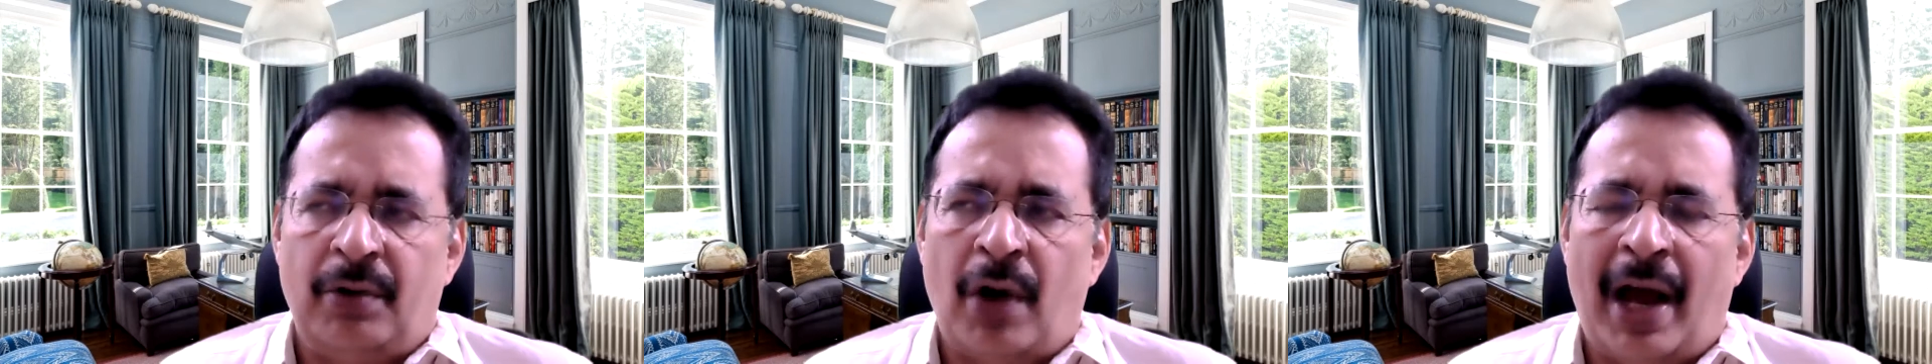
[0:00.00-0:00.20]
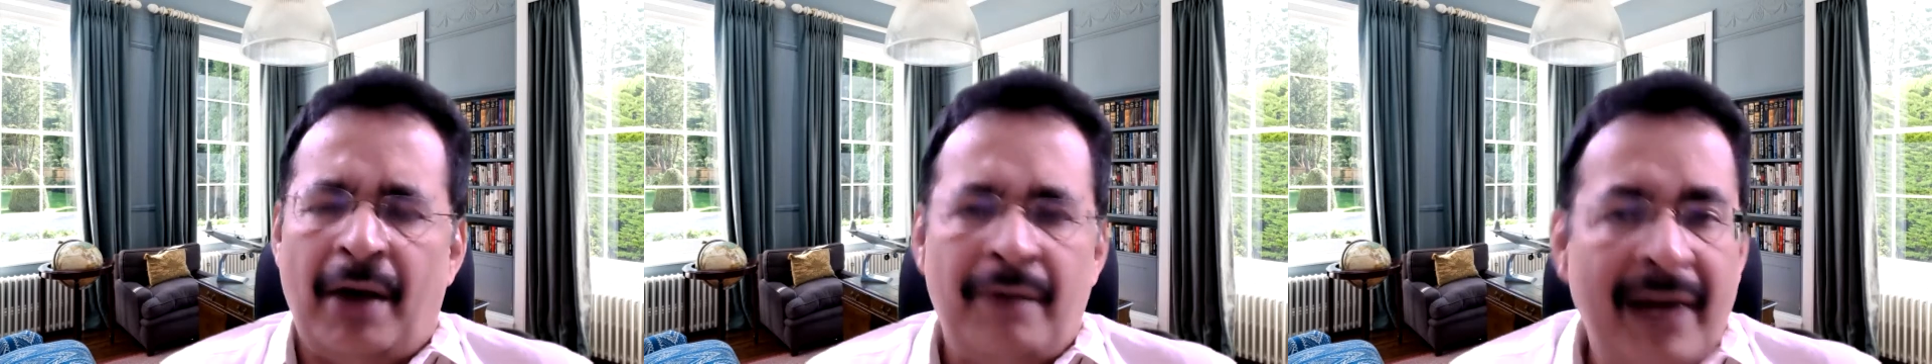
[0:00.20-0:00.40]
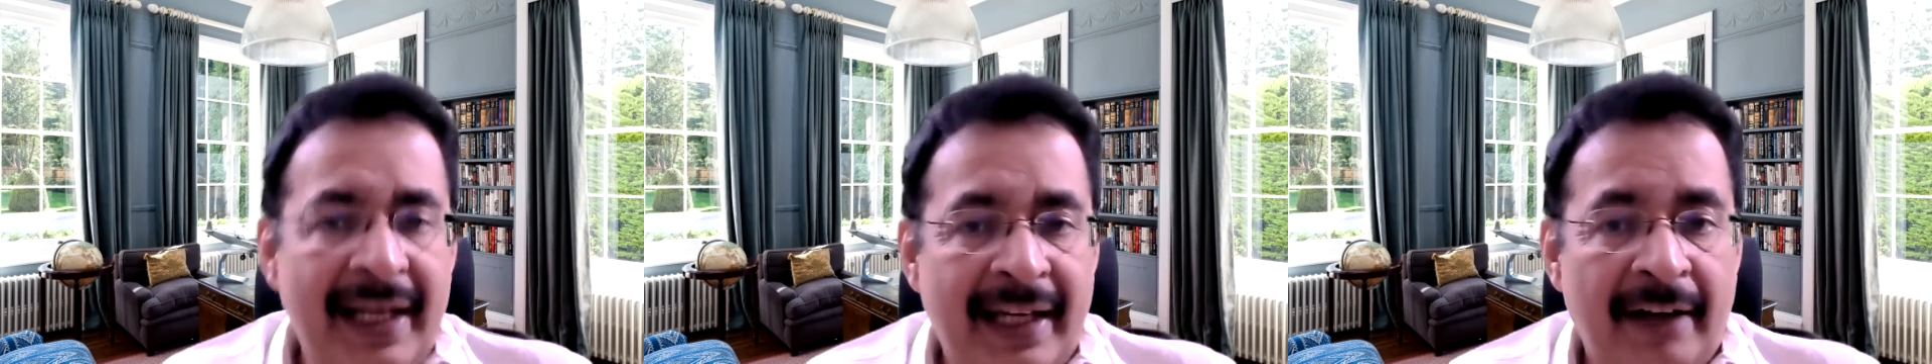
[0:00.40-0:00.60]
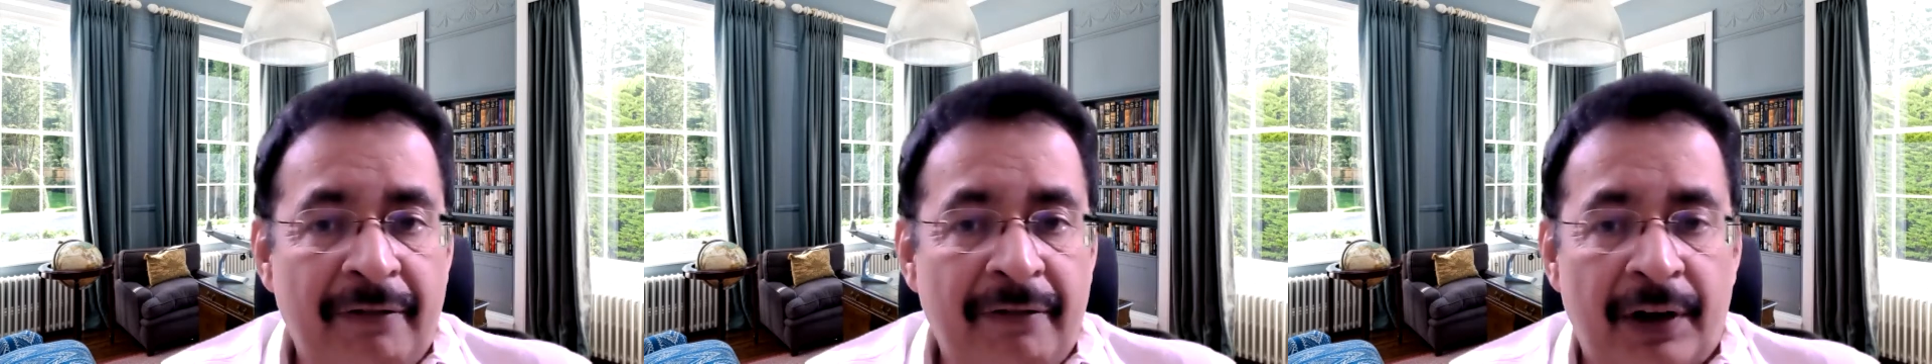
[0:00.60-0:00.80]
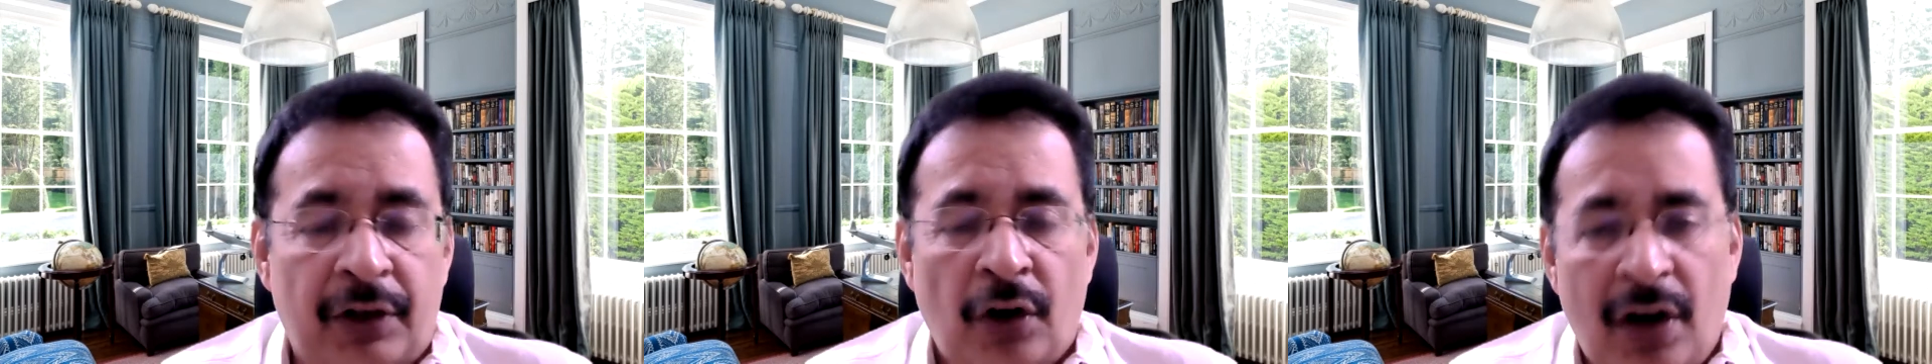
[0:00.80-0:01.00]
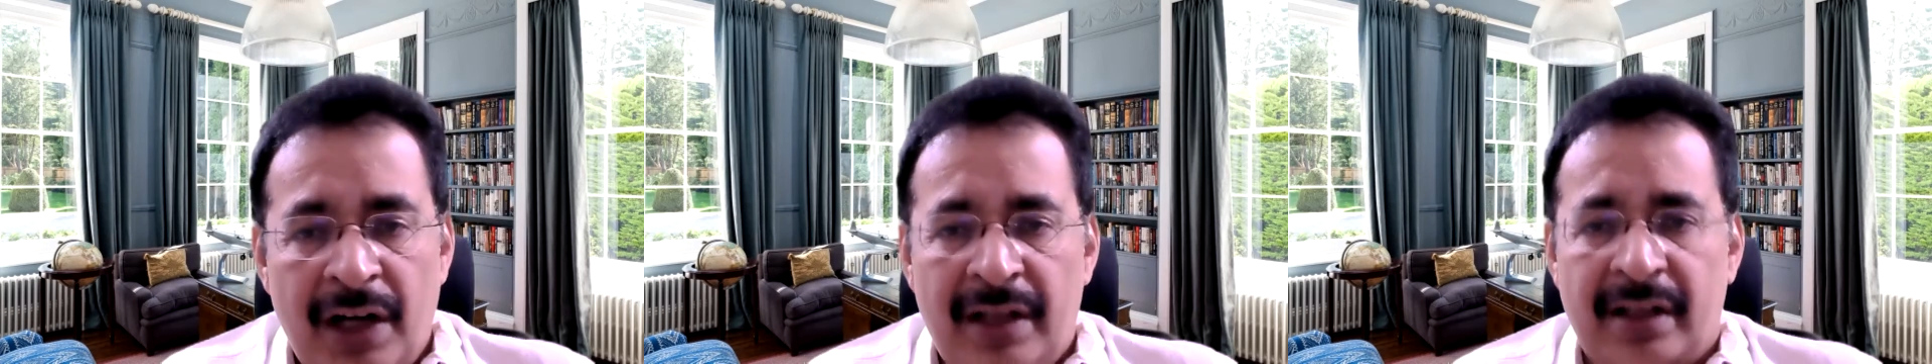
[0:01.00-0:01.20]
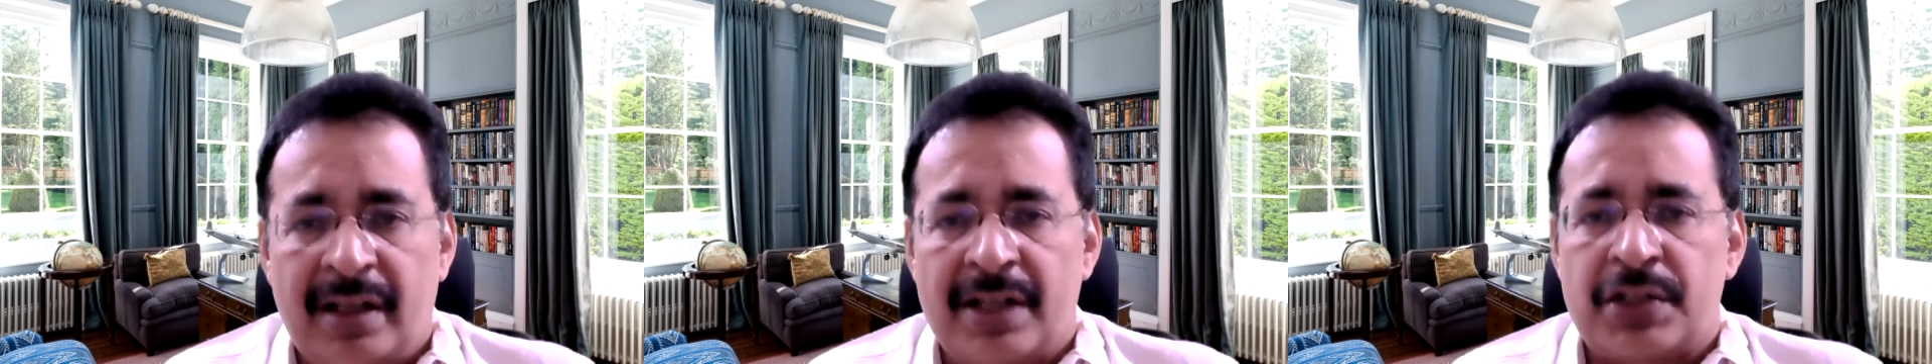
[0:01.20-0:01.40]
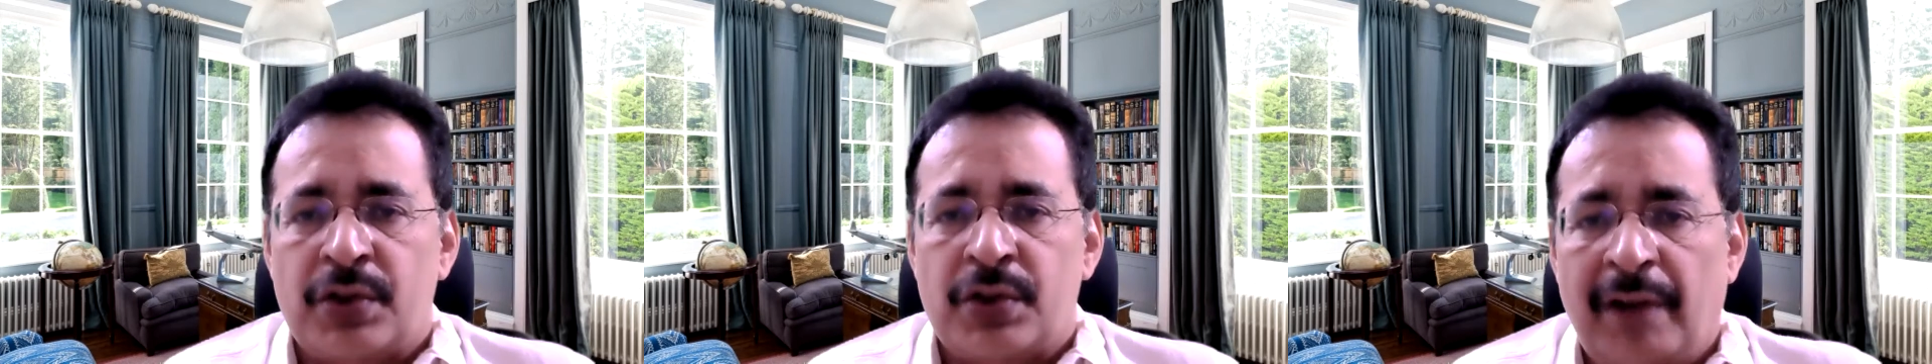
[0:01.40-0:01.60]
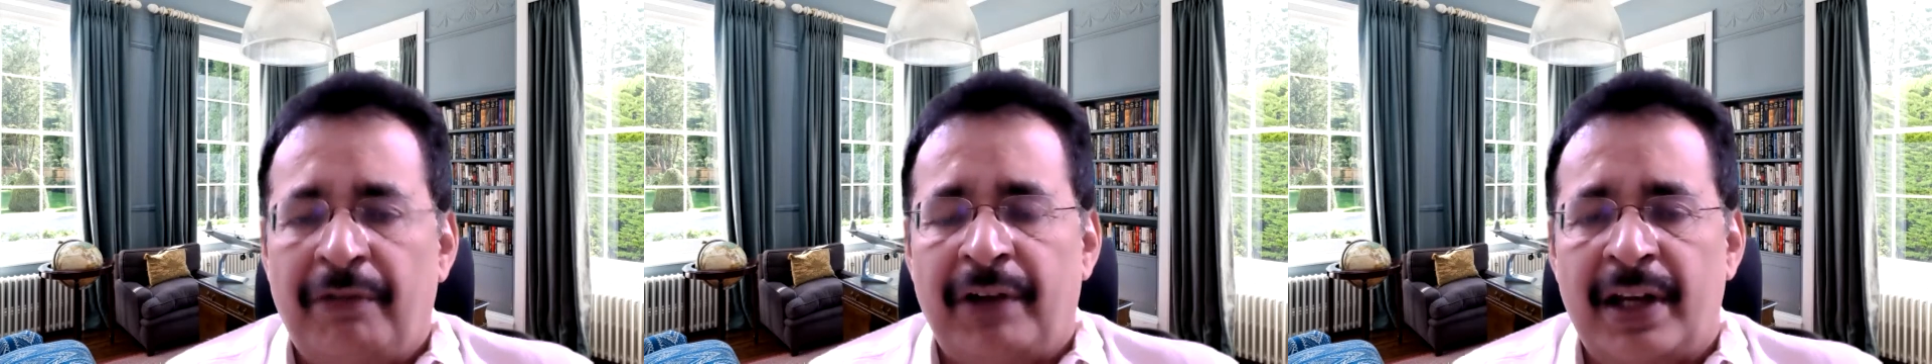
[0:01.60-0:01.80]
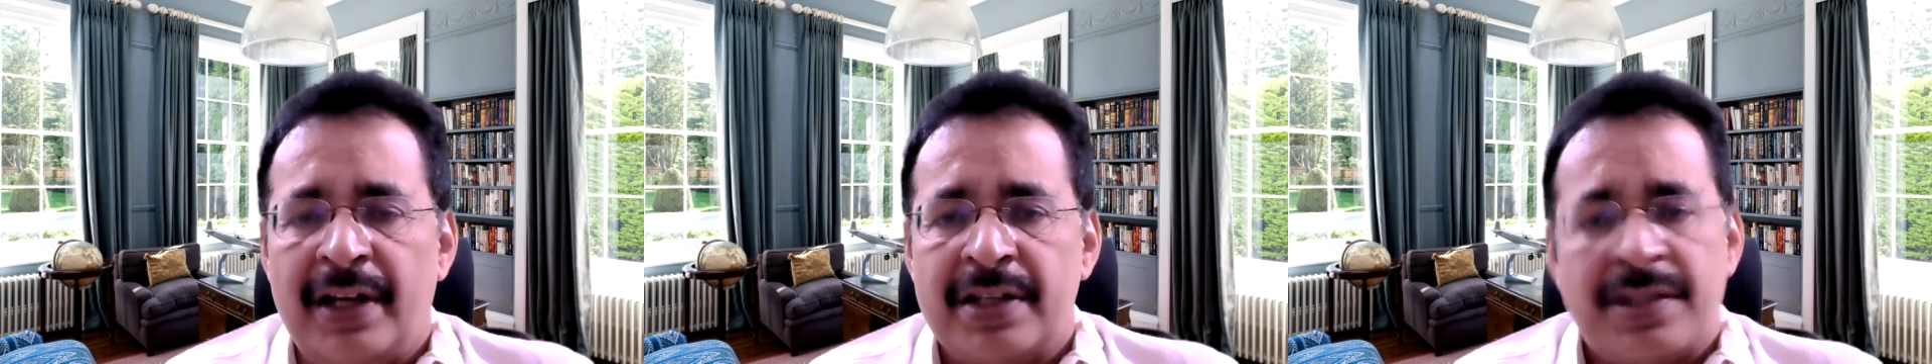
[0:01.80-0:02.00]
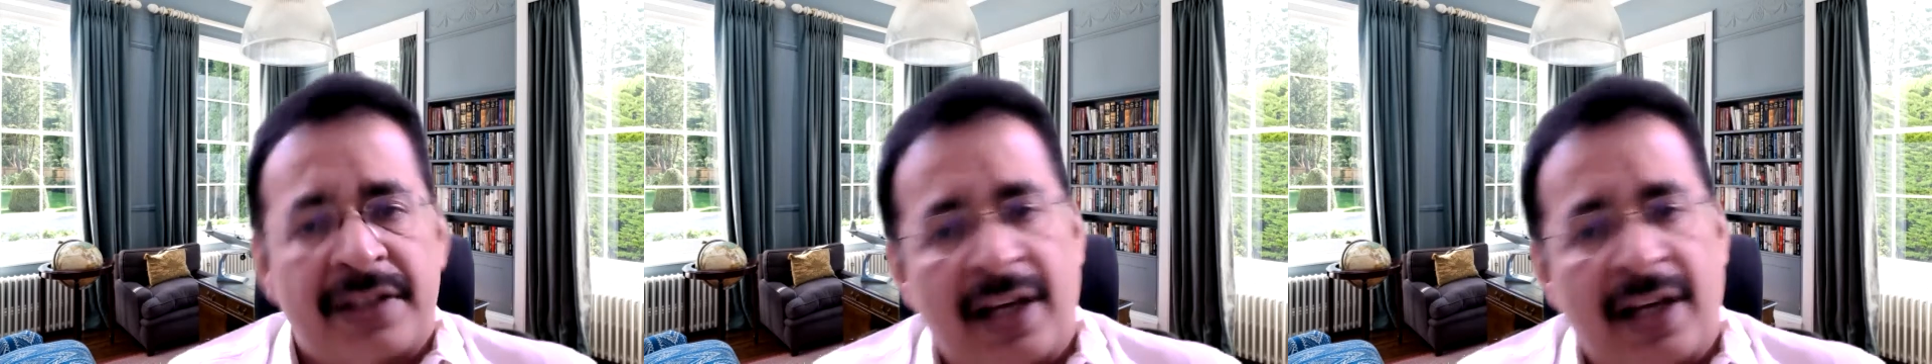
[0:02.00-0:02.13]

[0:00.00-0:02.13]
have waited for 20 years, 25 years,